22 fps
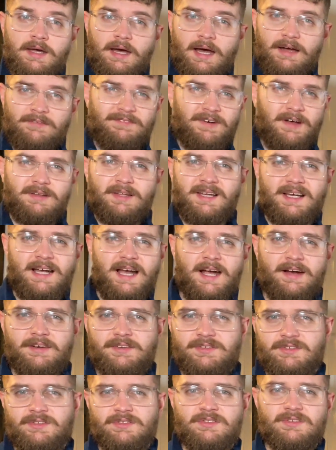I found like a
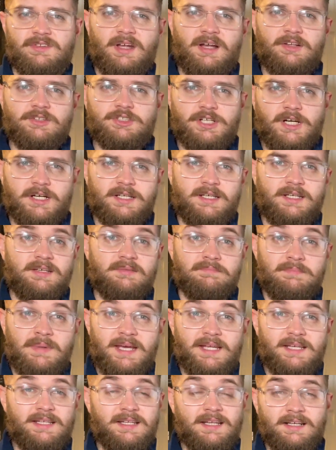Harrington style jacket
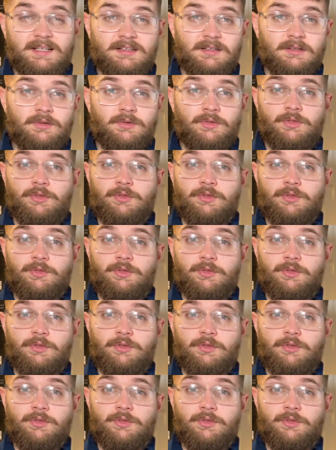made in England,